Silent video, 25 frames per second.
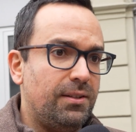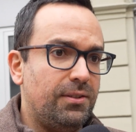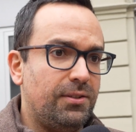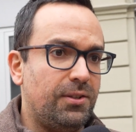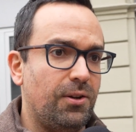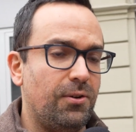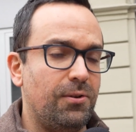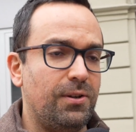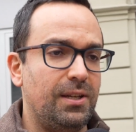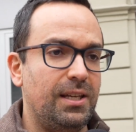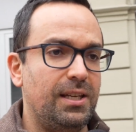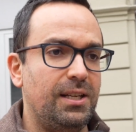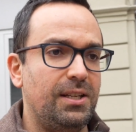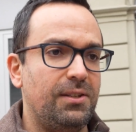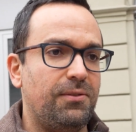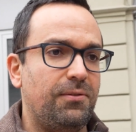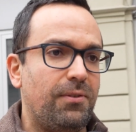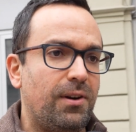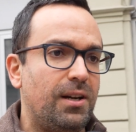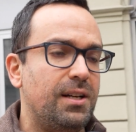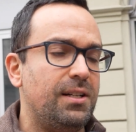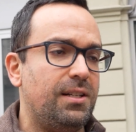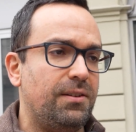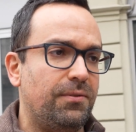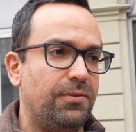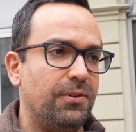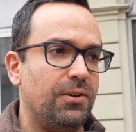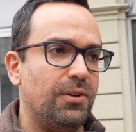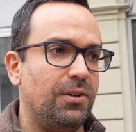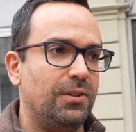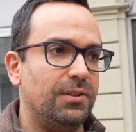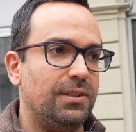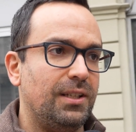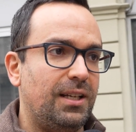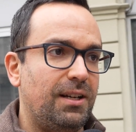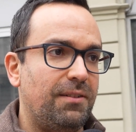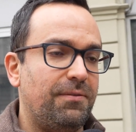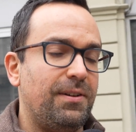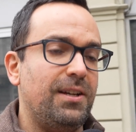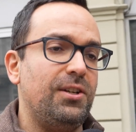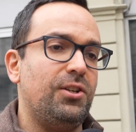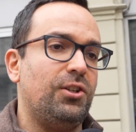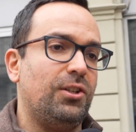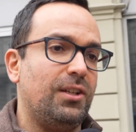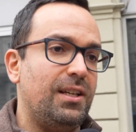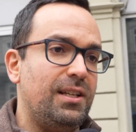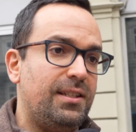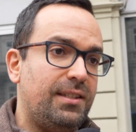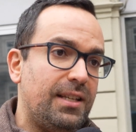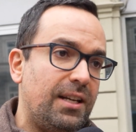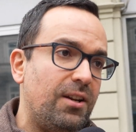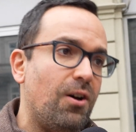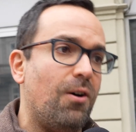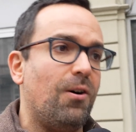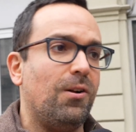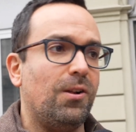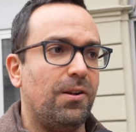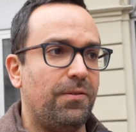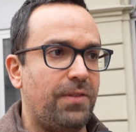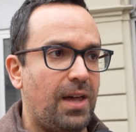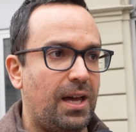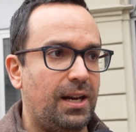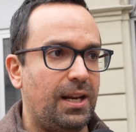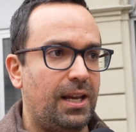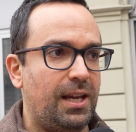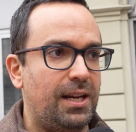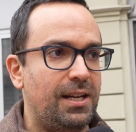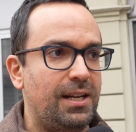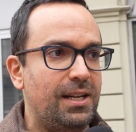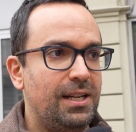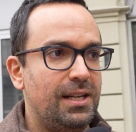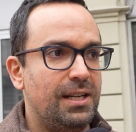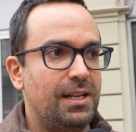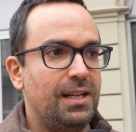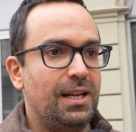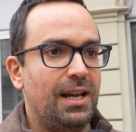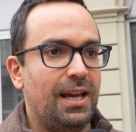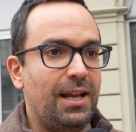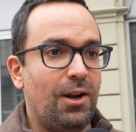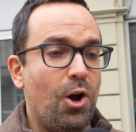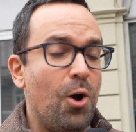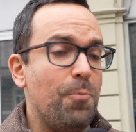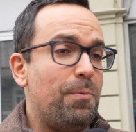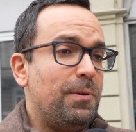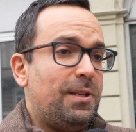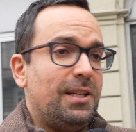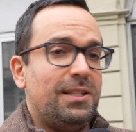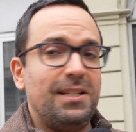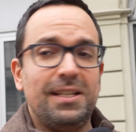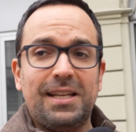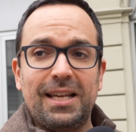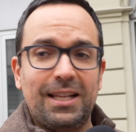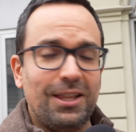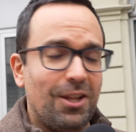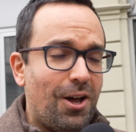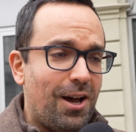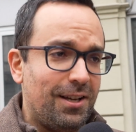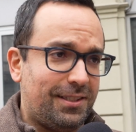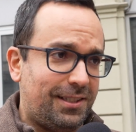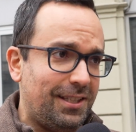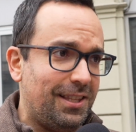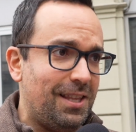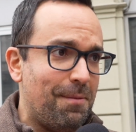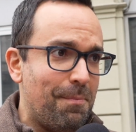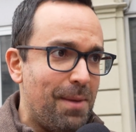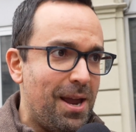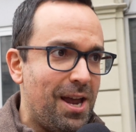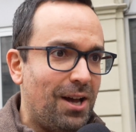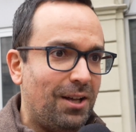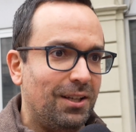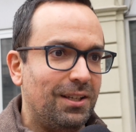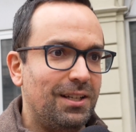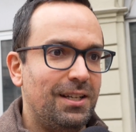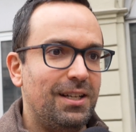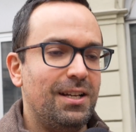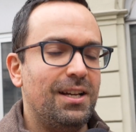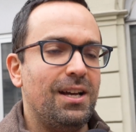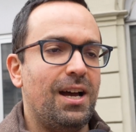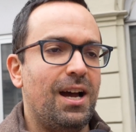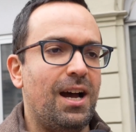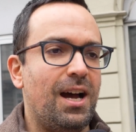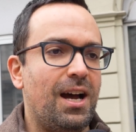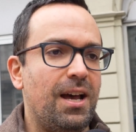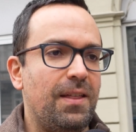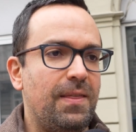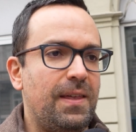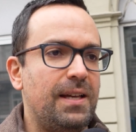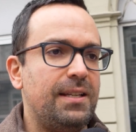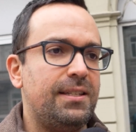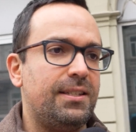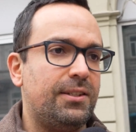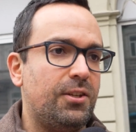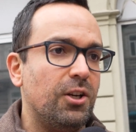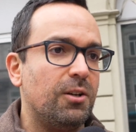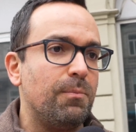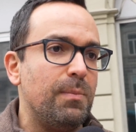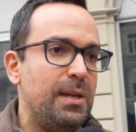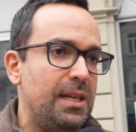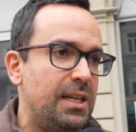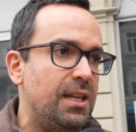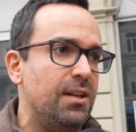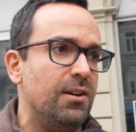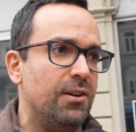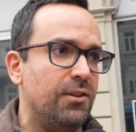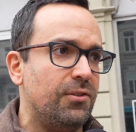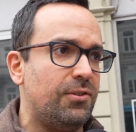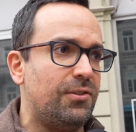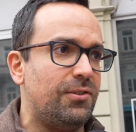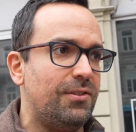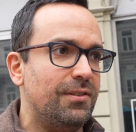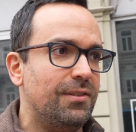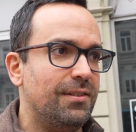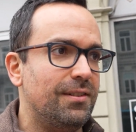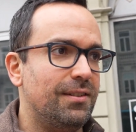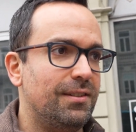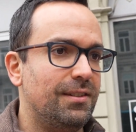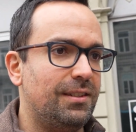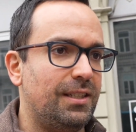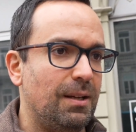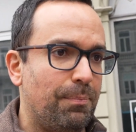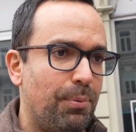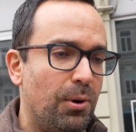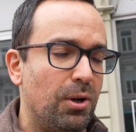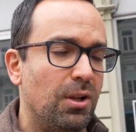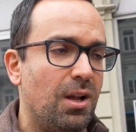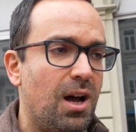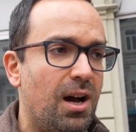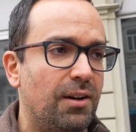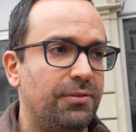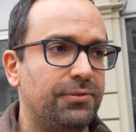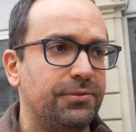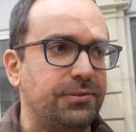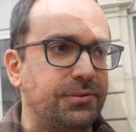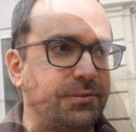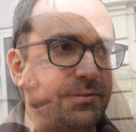So it is very difficult, and eventually send all of that in and hope it doesn't get lost in the mail. This took me years to pull off.